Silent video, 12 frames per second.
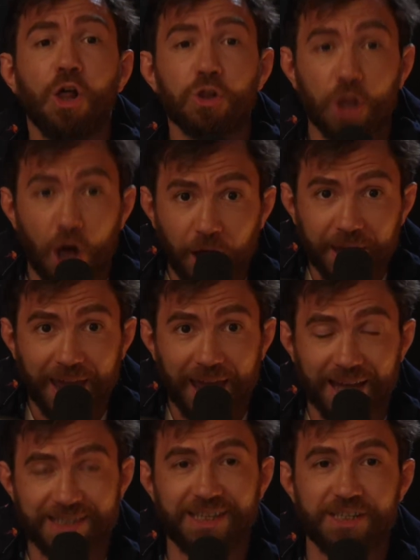
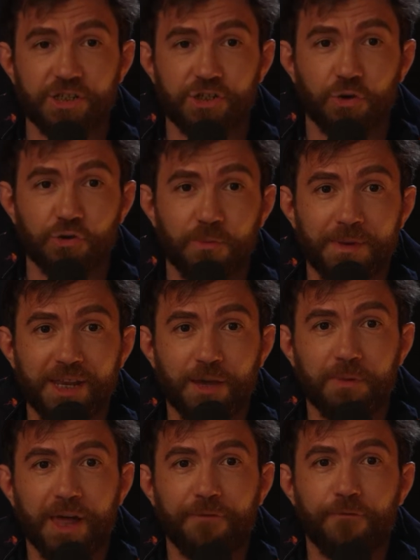Logcast is a social media
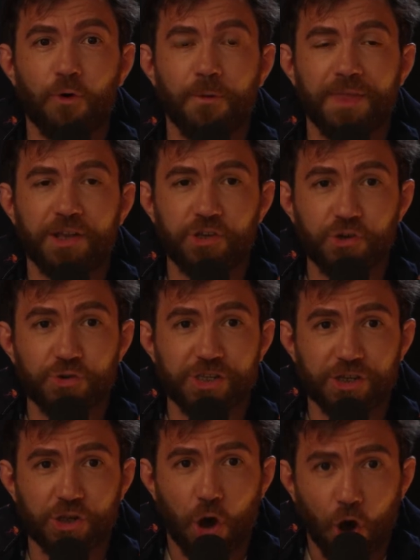platform that
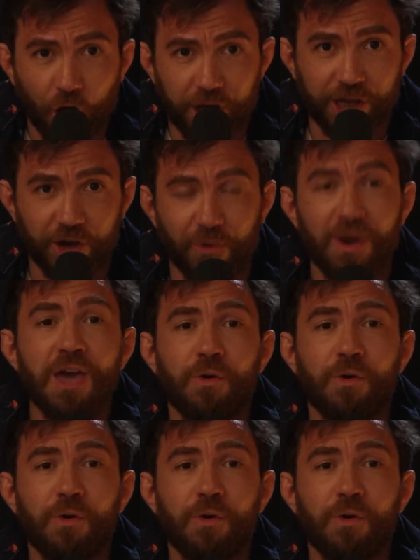uses audio,